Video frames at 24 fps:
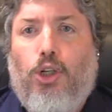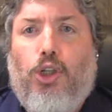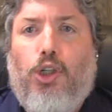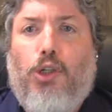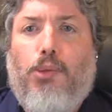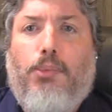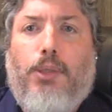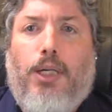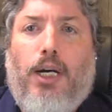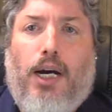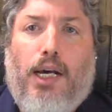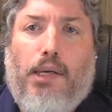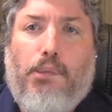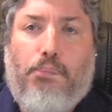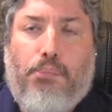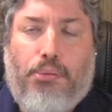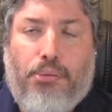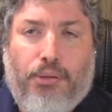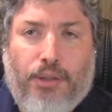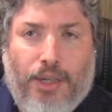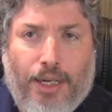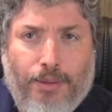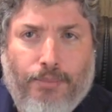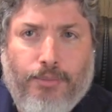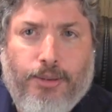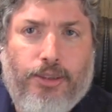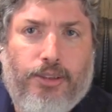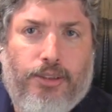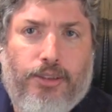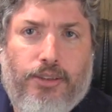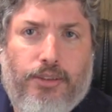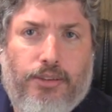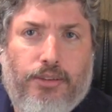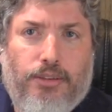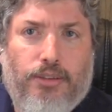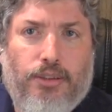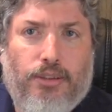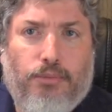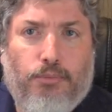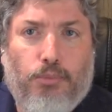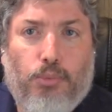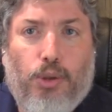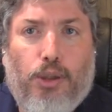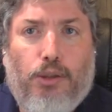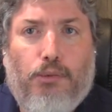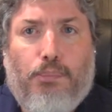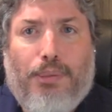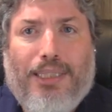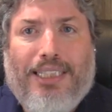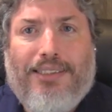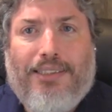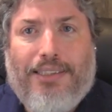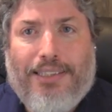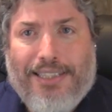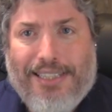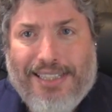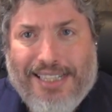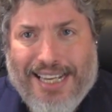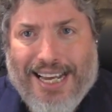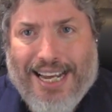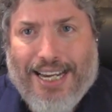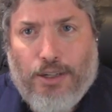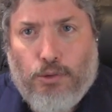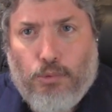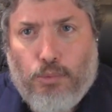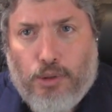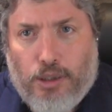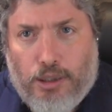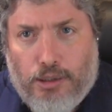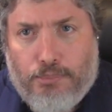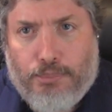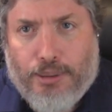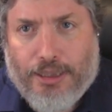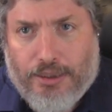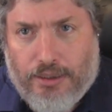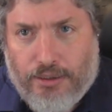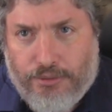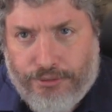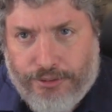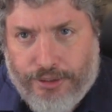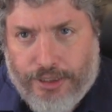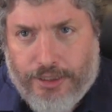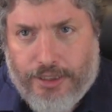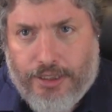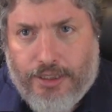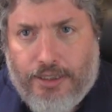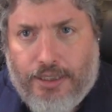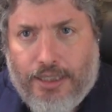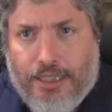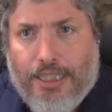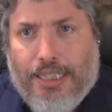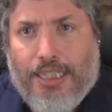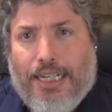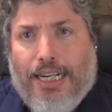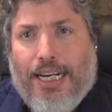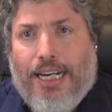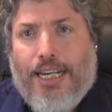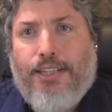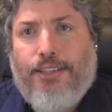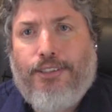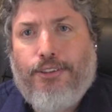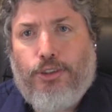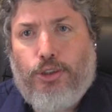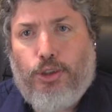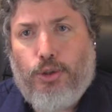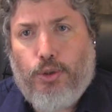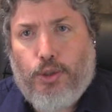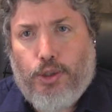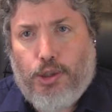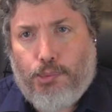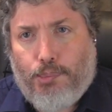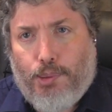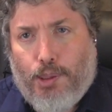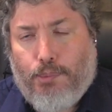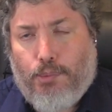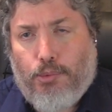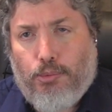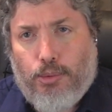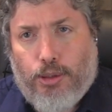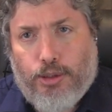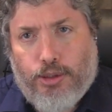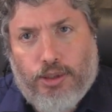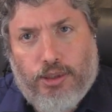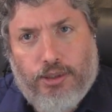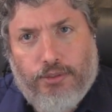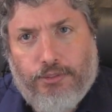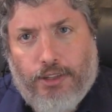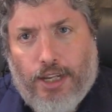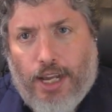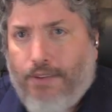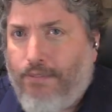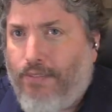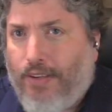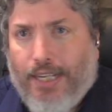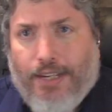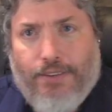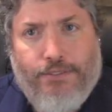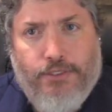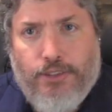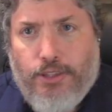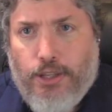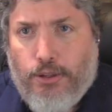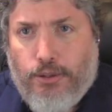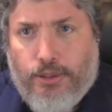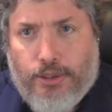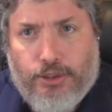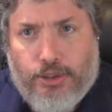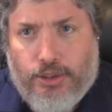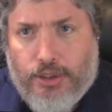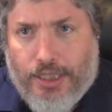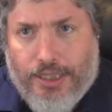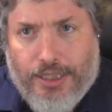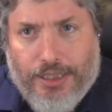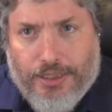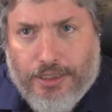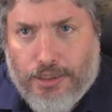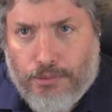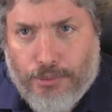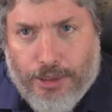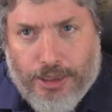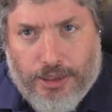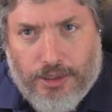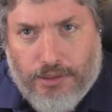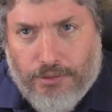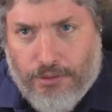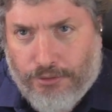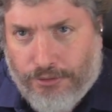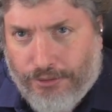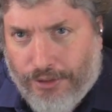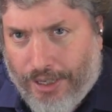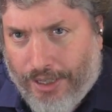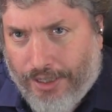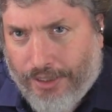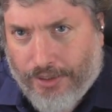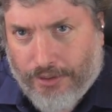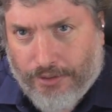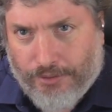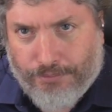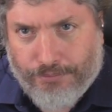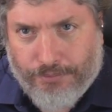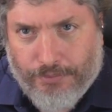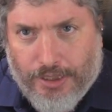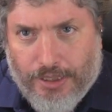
whom God promises that will be they will be defeated, and the Jewish people will survive, even though they're sitting in the midst of a fire.